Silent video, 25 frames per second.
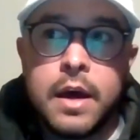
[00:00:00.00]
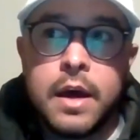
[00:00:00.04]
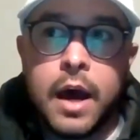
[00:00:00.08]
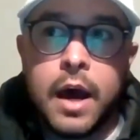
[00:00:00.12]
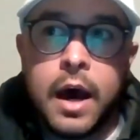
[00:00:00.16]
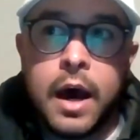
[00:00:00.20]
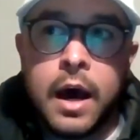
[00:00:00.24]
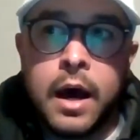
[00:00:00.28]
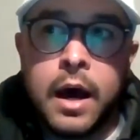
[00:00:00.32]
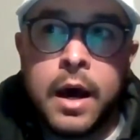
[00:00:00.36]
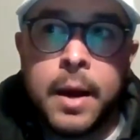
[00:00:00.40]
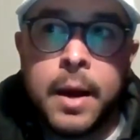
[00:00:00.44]

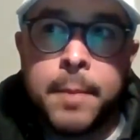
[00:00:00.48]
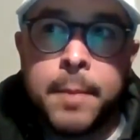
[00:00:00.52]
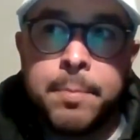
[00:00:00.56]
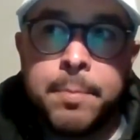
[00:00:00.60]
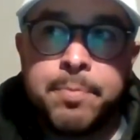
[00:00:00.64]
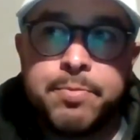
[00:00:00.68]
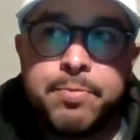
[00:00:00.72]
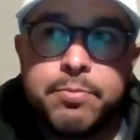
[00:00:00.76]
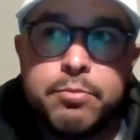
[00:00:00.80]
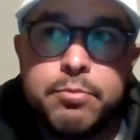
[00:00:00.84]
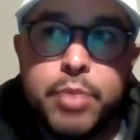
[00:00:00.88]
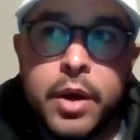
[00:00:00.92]

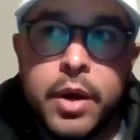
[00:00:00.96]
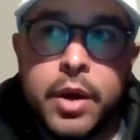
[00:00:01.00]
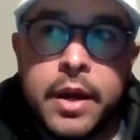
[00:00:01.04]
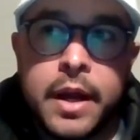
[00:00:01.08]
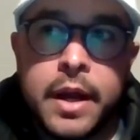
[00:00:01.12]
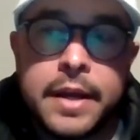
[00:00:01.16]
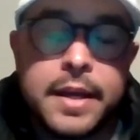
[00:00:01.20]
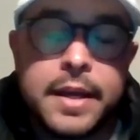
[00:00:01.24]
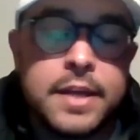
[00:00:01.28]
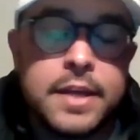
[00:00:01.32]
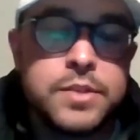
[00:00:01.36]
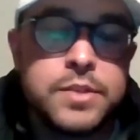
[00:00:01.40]
But
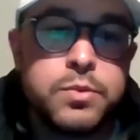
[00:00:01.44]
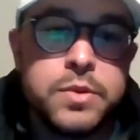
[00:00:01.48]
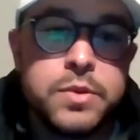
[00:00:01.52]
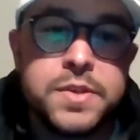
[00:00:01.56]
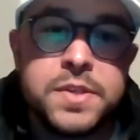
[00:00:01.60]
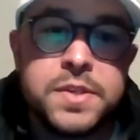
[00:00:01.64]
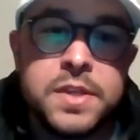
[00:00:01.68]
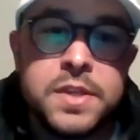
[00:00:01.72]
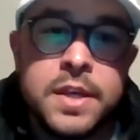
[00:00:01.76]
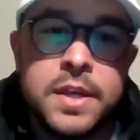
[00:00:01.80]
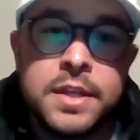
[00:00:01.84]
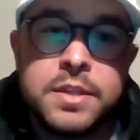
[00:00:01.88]
I guess we'll
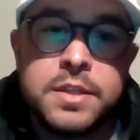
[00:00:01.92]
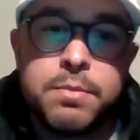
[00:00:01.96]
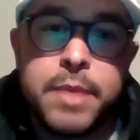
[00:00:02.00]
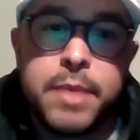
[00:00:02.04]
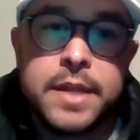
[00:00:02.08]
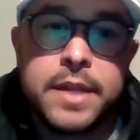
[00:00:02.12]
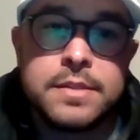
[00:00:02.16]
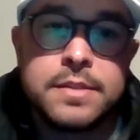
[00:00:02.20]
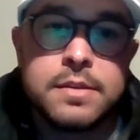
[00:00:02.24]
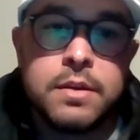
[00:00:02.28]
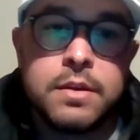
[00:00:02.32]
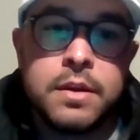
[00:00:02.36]
see. It
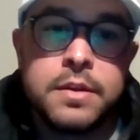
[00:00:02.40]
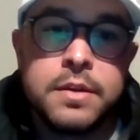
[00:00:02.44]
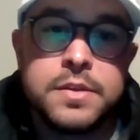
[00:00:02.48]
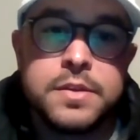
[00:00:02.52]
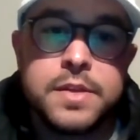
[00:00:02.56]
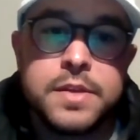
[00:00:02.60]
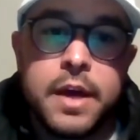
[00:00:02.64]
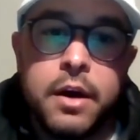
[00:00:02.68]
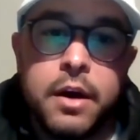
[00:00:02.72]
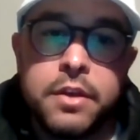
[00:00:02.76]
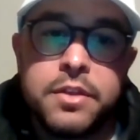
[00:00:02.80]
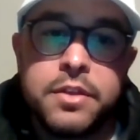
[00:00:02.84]
depends on
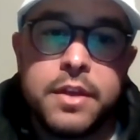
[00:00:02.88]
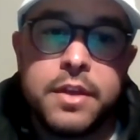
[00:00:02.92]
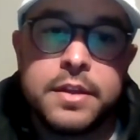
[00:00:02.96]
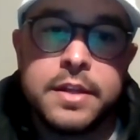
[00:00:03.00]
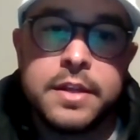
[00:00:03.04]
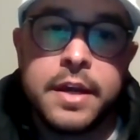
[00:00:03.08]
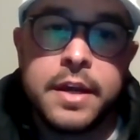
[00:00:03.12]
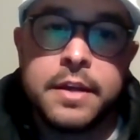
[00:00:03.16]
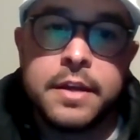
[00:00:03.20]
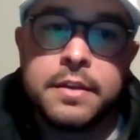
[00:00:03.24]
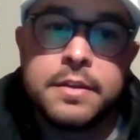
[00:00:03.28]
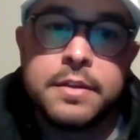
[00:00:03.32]
his health at
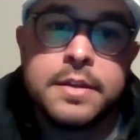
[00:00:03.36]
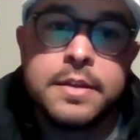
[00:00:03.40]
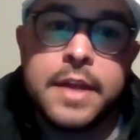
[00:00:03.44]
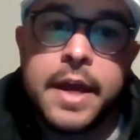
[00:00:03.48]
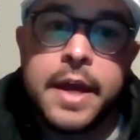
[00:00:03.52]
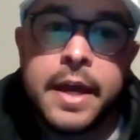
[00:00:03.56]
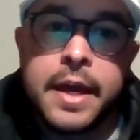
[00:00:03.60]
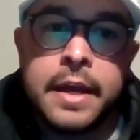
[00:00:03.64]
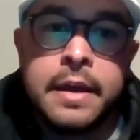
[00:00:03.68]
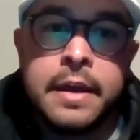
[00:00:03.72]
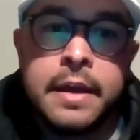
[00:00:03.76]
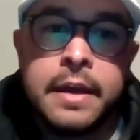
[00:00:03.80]
the end of the
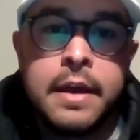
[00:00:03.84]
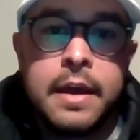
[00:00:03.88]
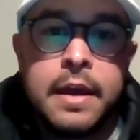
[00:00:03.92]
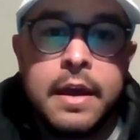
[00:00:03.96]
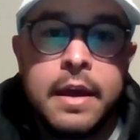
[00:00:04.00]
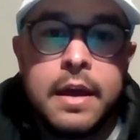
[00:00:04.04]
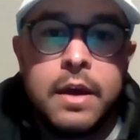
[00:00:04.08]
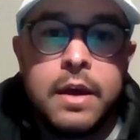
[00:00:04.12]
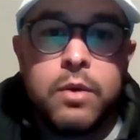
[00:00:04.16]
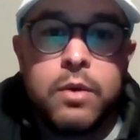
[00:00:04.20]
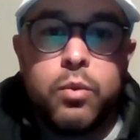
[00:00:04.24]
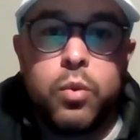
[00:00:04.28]
day.
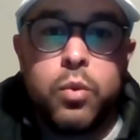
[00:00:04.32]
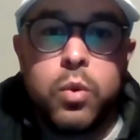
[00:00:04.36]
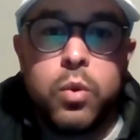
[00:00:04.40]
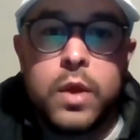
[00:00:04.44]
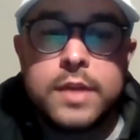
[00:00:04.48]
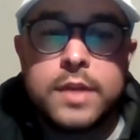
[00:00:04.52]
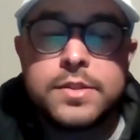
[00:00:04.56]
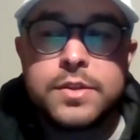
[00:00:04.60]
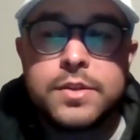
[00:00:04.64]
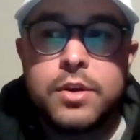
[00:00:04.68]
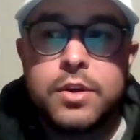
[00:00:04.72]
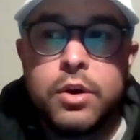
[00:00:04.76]

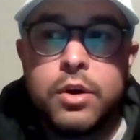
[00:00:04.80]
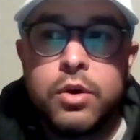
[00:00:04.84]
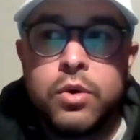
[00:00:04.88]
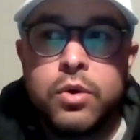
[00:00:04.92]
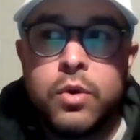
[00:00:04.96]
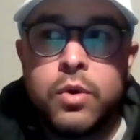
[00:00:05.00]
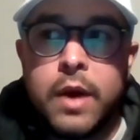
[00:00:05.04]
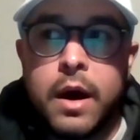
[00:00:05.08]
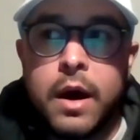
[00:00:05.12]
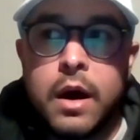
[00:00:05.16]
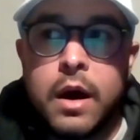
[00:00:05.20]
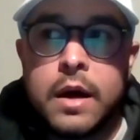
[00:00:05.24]
Let's
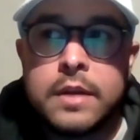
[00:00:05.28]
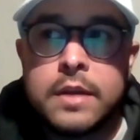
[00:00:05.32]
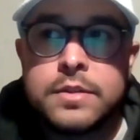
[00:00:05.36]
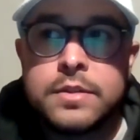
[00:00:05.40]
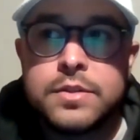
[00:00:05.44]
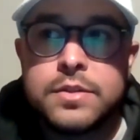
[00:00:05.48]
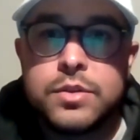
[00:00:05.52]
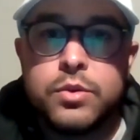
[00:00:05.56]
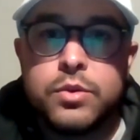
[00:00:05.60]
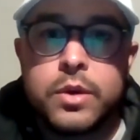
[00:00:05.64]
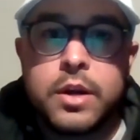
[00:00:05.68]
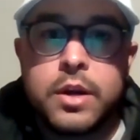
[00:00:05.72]
go on
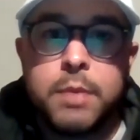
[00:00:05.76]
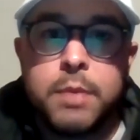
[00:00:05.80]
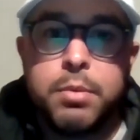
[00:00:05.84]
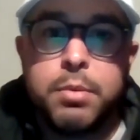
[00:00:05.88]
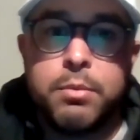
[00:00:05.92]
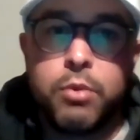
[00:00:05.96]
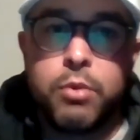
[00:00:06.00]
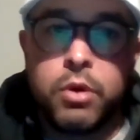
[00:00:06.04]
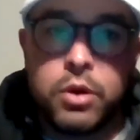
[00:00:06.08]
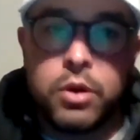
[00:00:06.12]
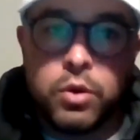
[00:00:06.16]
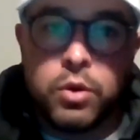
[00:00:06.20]
to a couple
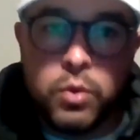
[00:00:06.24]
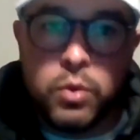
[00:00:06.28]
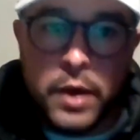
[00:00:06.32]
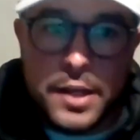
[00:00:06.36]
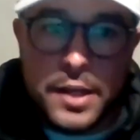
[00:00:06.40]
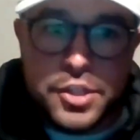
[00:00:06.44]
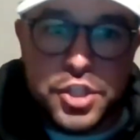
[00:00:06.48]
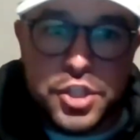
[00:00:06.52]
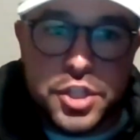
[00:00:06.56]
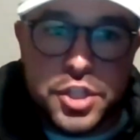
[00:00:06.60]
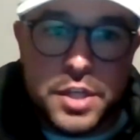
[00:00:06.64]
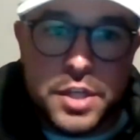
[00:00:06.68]
more
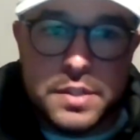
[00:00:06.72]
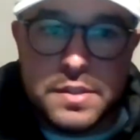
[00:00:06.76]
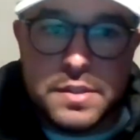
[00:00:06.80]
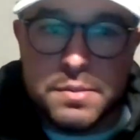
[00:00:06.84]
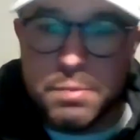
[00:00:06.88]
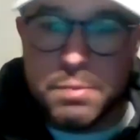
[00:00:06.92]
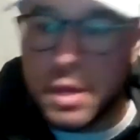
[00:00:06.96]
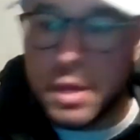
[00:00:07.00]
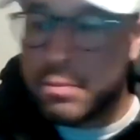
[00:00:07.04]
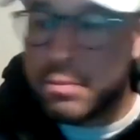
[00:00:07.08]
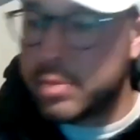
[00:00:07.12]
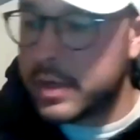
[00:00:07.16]

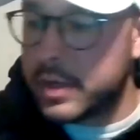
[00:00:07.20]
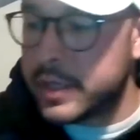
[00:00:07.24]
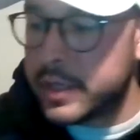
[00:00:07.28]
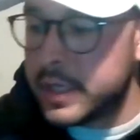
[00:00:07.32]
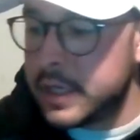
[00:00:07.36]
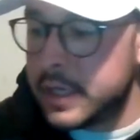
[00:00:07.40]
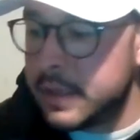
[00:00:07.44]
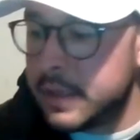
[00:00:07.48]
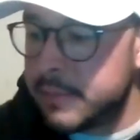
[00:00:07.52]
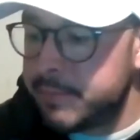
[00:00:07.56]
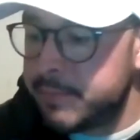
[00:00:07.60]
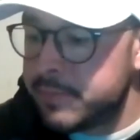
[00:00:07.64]
questions. My
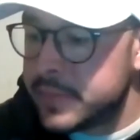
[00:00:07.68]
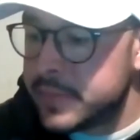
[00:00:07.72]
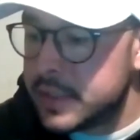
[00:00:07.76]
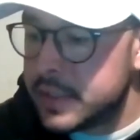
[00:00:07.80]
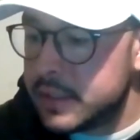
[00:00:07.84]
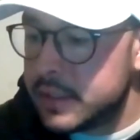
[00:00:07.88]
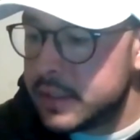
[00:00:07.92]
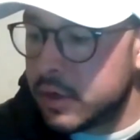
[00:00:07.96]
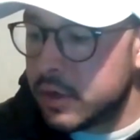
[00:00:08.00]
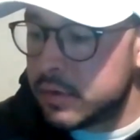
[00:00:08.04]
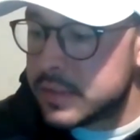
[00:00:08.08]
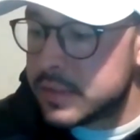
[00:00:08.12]
buddy,
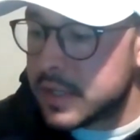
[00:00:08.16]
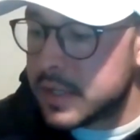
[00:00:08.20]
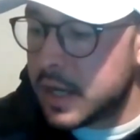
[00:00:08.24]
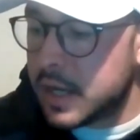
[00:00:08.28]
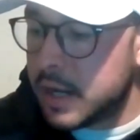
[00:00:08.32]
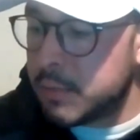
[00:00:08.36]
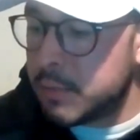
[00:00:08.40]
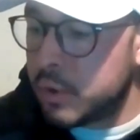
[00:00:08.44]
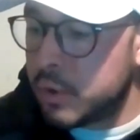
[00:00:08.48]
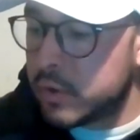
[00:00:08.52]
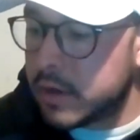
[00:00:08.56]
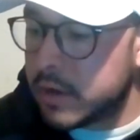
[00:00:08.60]

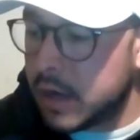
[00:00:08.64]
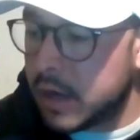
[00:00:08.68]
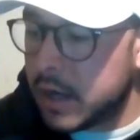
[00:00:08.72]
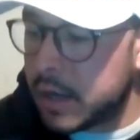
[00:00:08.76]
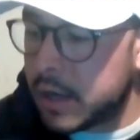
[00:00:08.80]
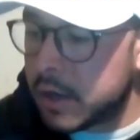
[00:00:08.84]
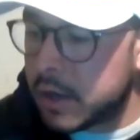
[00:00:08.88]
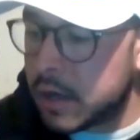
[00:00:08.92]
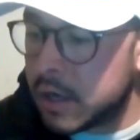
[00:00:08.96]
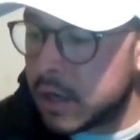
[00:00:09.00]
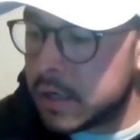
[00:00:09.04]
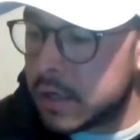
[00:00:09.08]
Tom
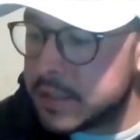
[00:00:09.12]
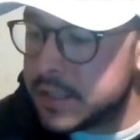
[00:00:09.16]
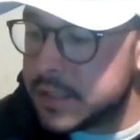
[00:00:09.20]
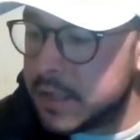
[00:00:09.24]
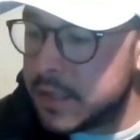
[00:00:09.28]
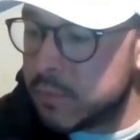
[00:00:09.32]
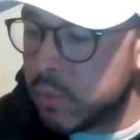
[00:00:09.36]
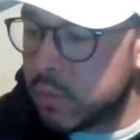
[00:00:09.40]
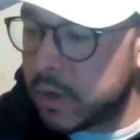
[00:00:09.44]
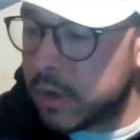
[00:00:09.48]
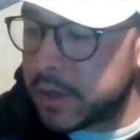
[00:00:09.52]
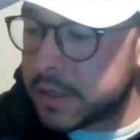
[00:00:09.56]
O'Connor
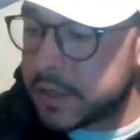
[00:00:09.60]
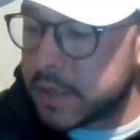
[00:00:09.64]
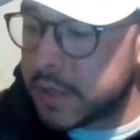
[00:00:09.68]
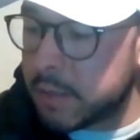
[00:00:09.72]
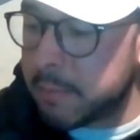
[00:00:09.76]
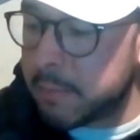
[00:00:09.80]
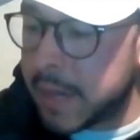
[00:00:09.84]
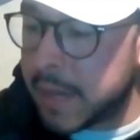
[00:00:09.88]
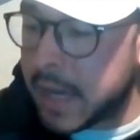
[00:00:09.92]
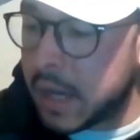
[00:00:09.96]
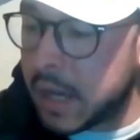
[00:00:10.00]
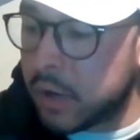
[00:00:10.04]
did want to
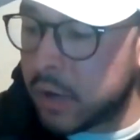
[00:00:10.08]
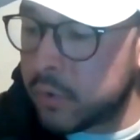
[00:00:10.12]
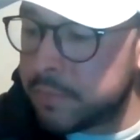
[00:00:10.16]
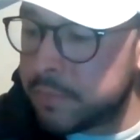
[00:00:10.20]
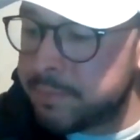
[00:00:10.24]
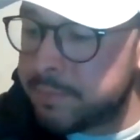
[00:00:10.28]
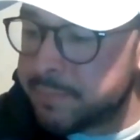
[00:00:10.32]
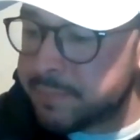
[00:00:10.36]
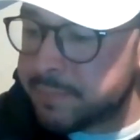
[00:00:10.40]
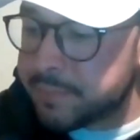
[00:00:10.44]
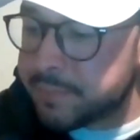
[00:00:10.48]
come out